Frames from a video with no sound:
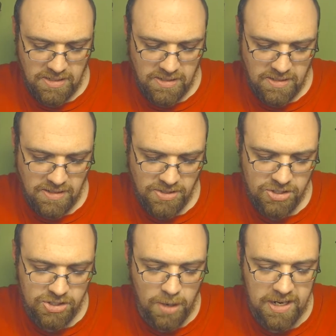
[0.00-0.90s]

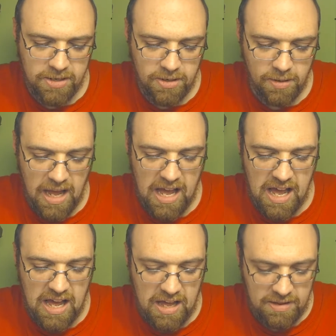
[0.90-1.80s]
So many crumbs.
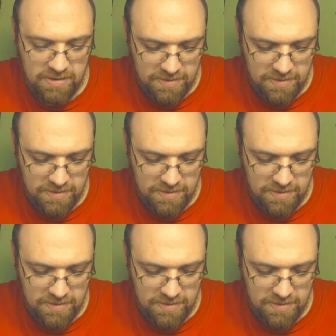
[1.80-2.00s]
Ah!